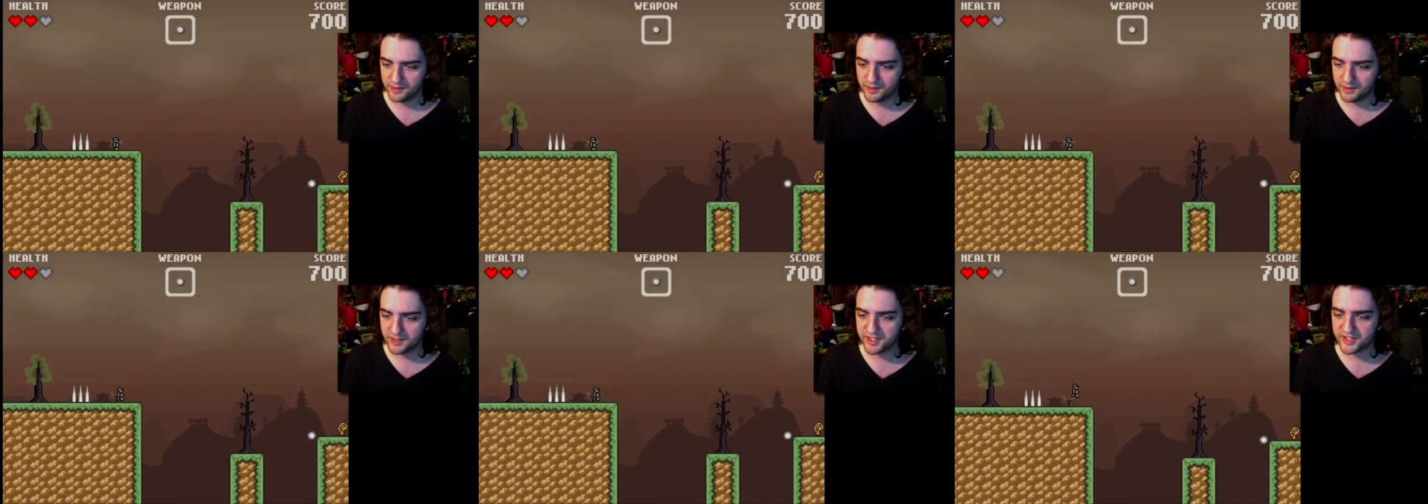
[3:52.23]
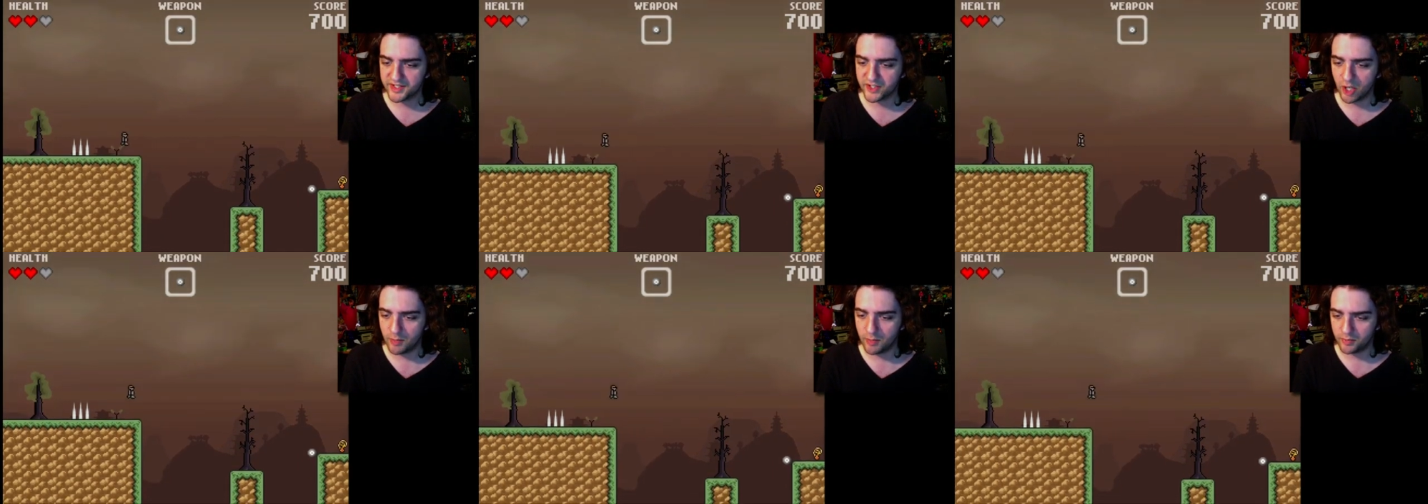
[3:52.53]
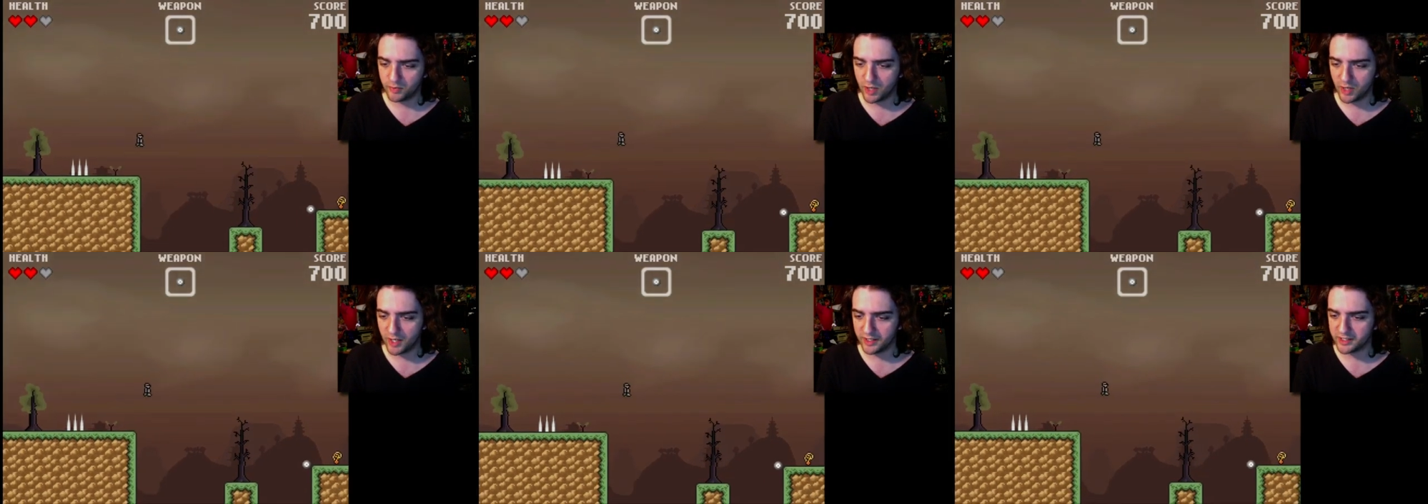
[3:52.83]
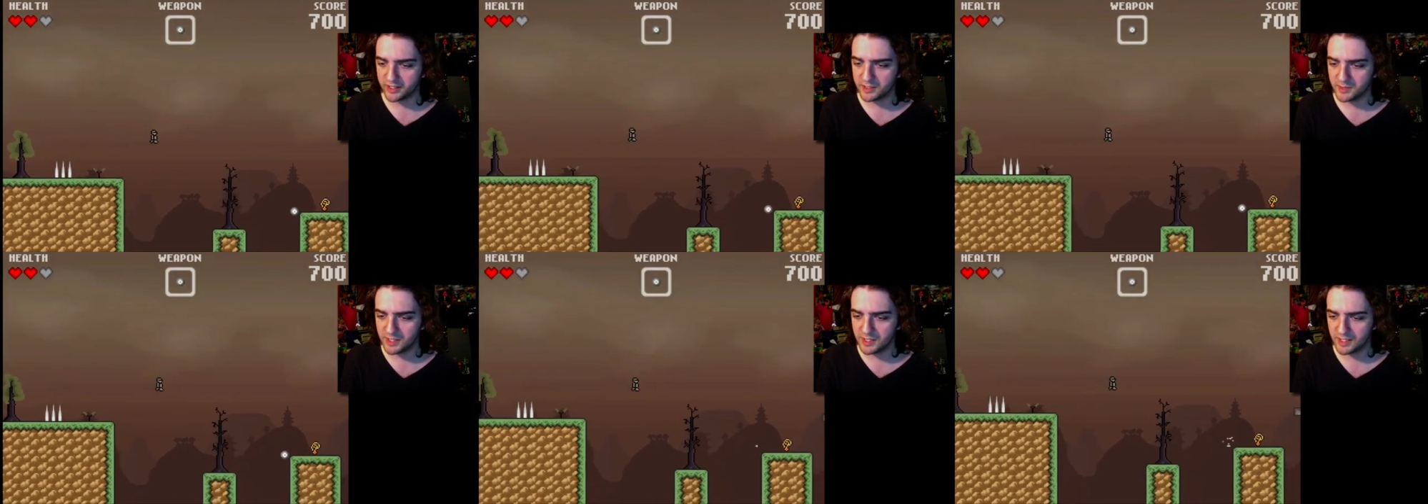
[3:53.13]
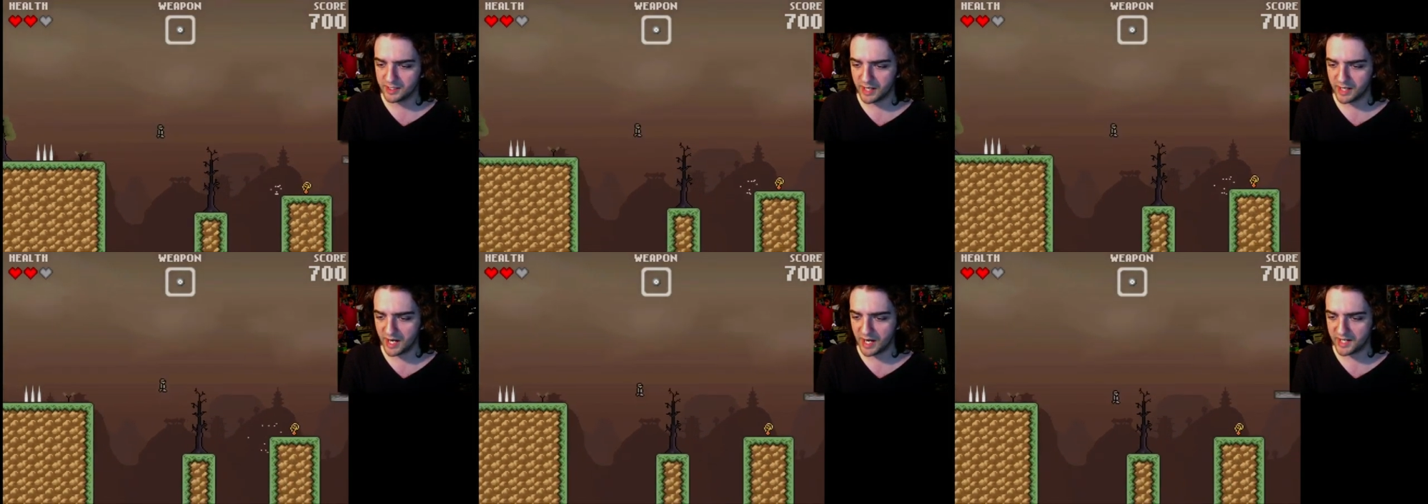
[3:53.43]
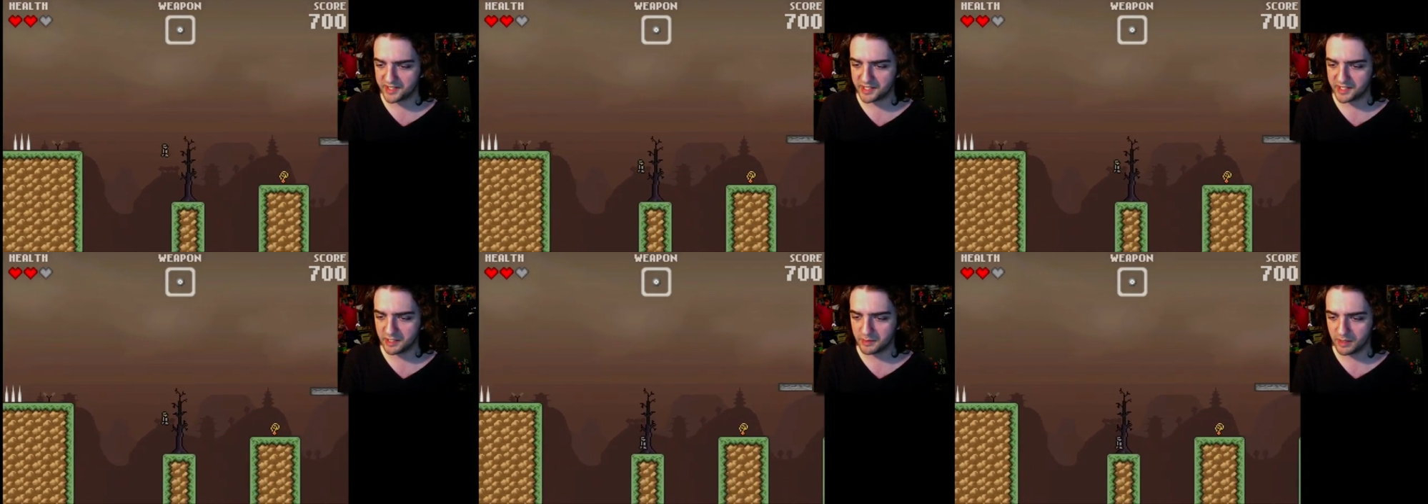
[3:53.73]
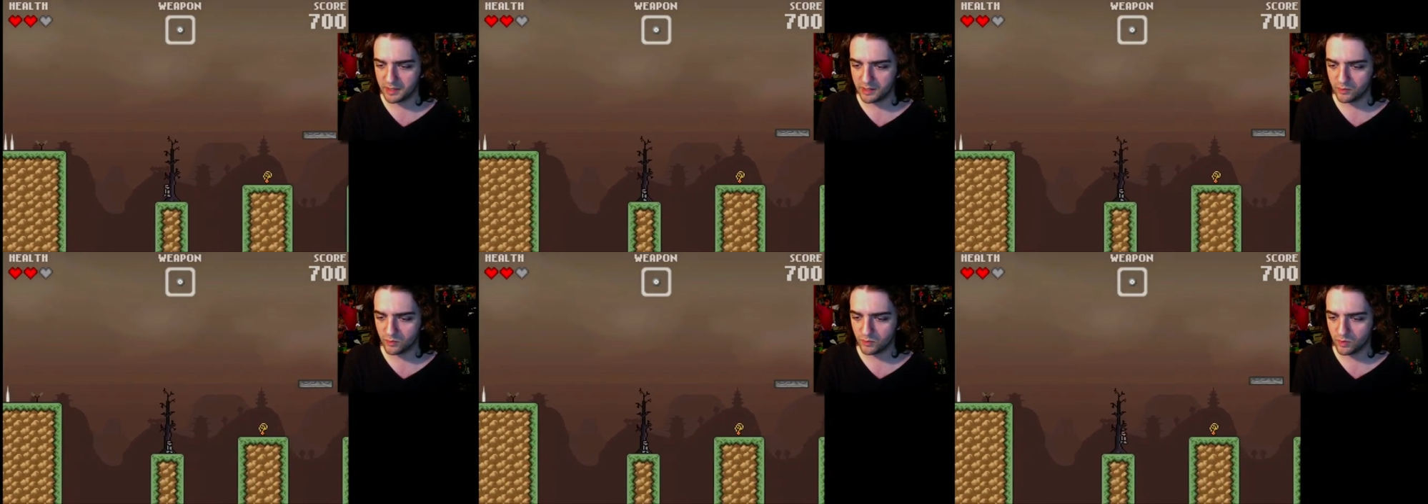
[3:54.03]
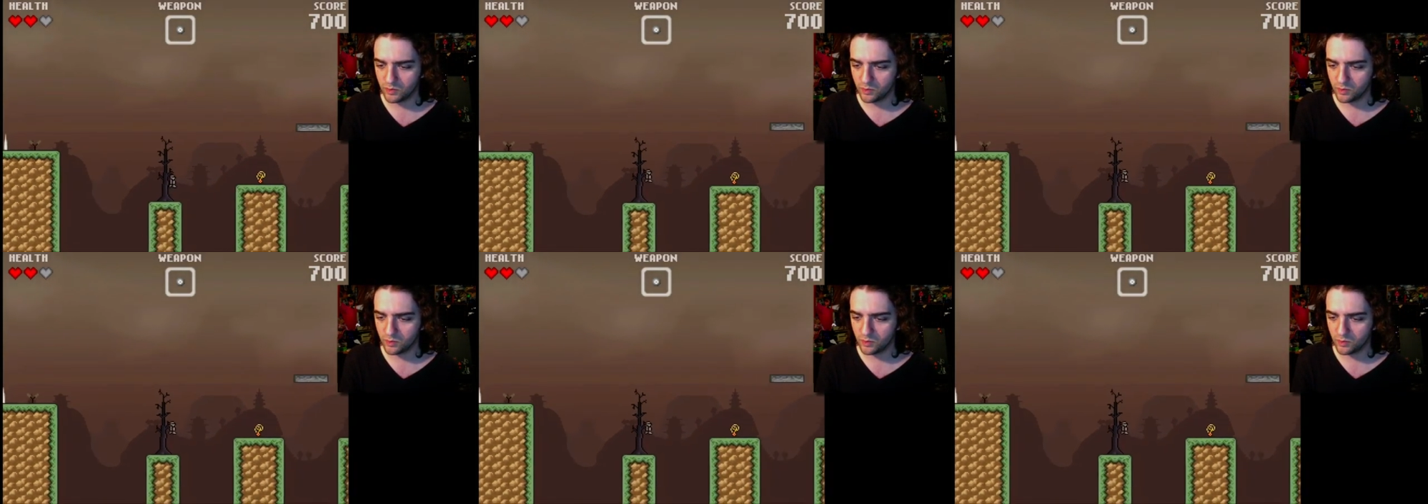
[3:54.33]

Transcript: Stop writing to me and asking me